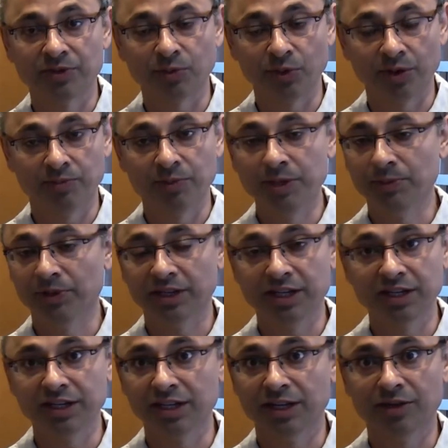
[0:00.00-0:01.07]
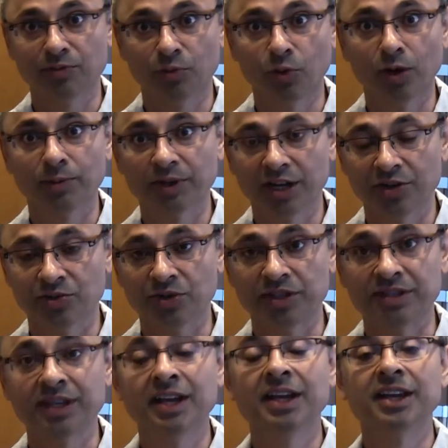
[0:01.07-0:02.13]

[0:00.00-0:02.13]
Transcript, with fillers: we're people in India and warm countries,